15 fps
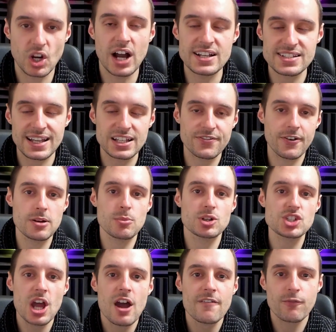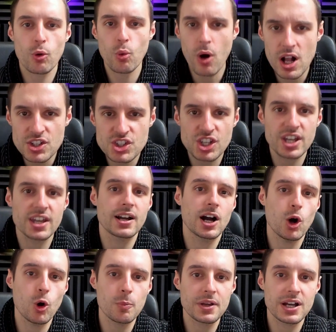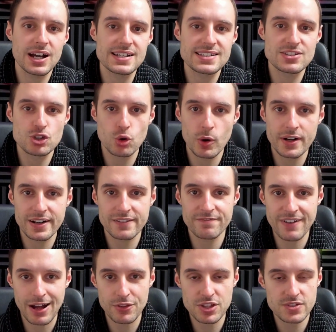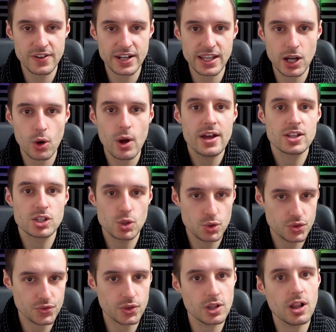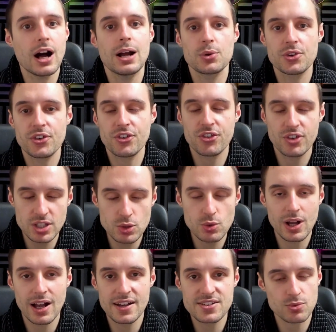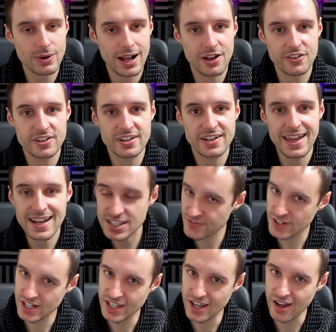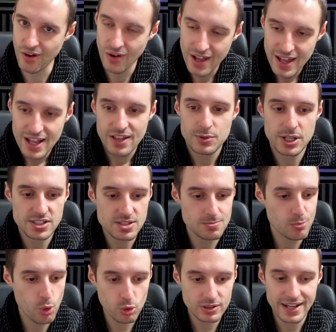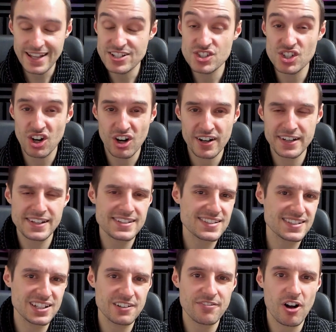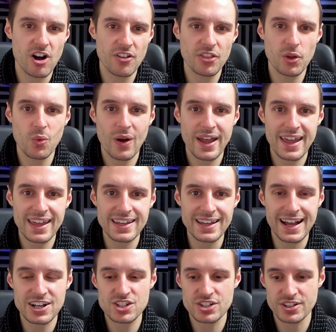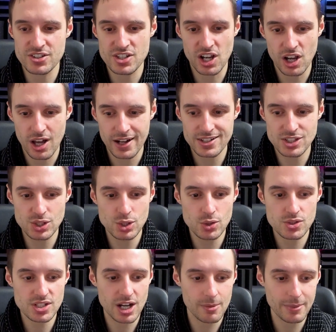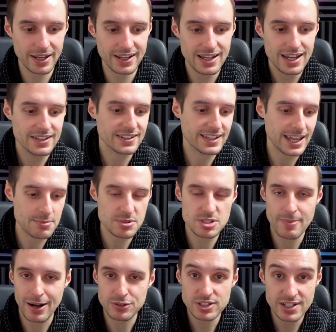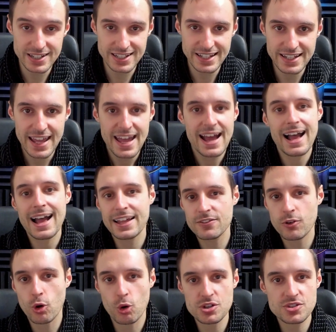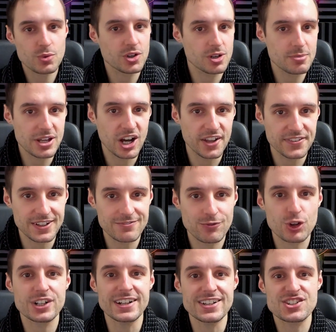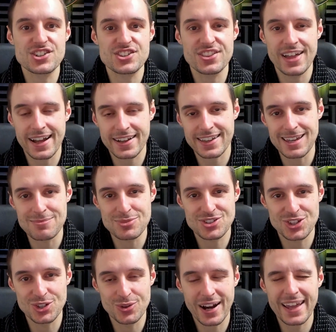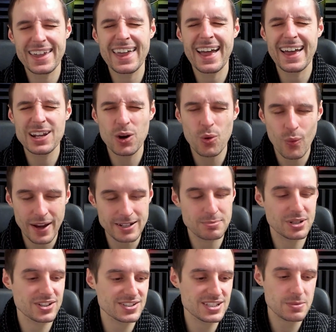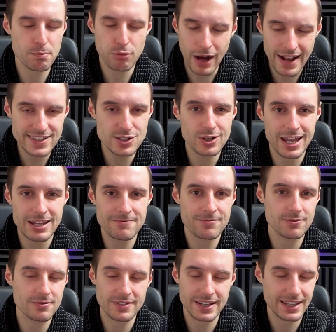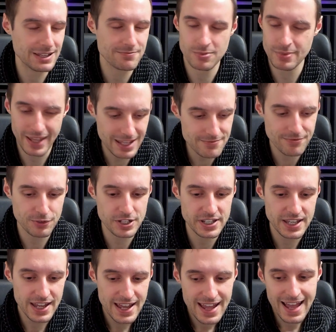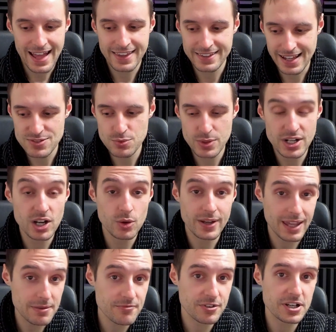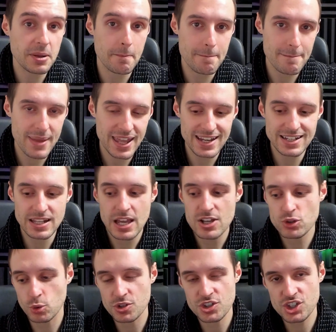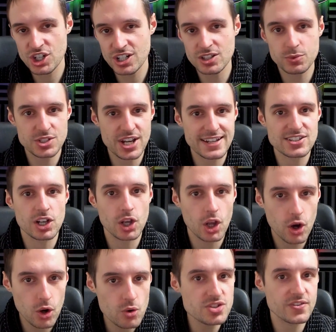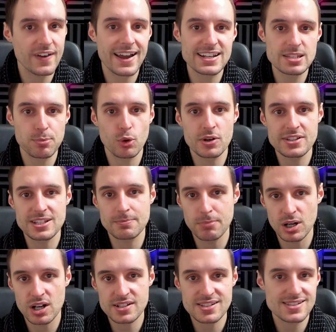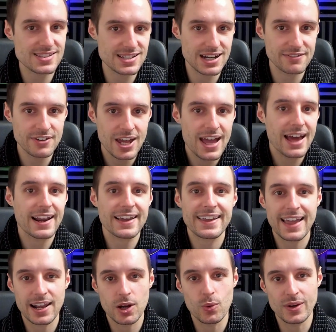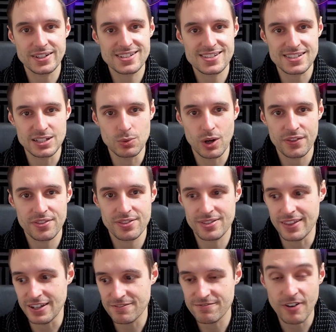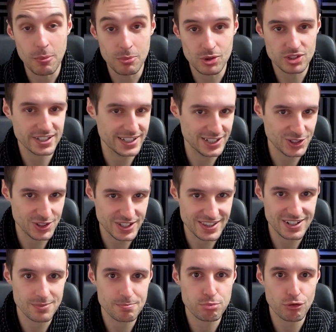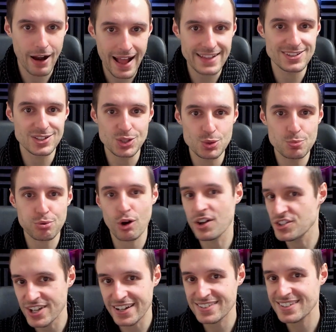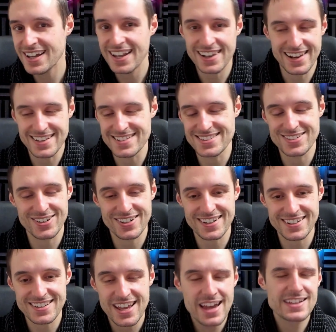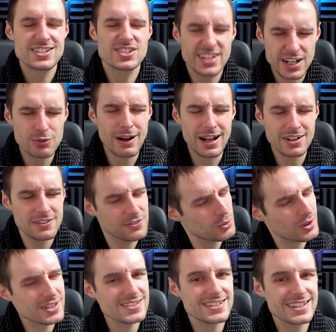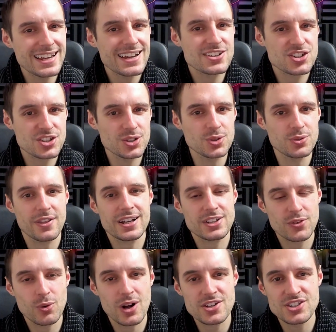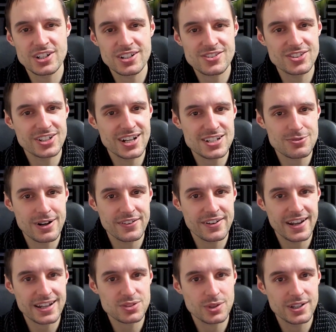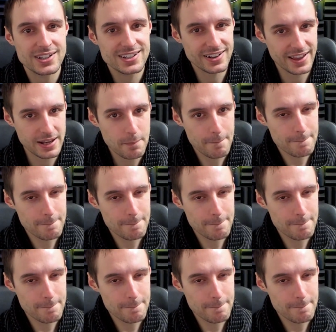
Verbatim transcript: Guys, thanks very much for watching. I hope you guys enjoyed it and found this video useful. I will see you guys around in the next video. We've got some more Legends Arceus stuff on the way. Actually, there's a lot of news coming. The game is about to leak, and of course, we're going to be hunting for glitches in that game too. And I cannot wait, because it's a brand new game from Game Freak, and as we know, Game Freak made Sword and Shield, which has loads of exploits and bugs and stuff, and I cannot wait to see what they've fumbled here in their brand new project, Legends Arceus. Stick around if you want to see too. Thanks for watching. I'll see you guys around the next one. Till then,